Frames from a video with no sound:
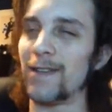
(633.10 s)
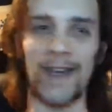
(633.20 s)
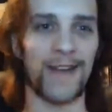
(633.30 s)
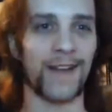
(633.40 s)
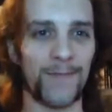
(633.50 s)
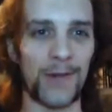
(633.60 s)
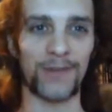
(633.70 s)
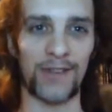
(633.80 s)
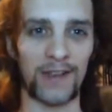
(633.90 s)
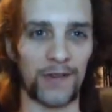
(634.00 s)
Yeah,
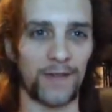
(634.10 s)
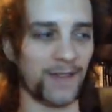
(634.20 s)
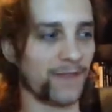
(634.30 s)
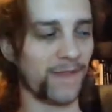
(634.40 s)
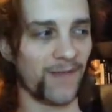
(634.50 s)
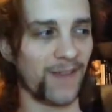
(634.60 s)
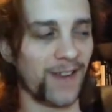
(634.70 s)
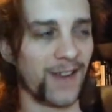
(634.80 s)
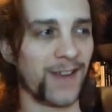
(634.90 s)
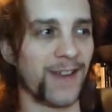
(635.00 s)
Bill Duke is wonderful in this film.
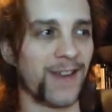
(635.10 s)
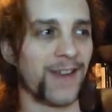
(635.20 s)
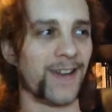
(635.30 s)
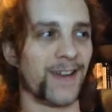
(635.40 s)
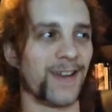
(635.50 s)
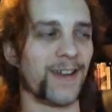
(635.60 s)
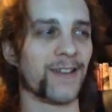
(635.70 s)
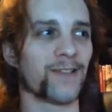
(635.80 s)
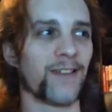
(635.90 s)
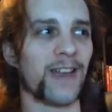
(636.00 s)

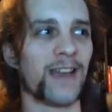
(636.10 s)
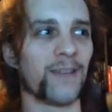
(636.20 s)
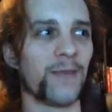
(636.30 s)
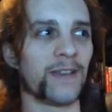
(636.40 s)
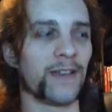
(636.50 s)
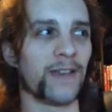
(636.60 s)
Sonny Landham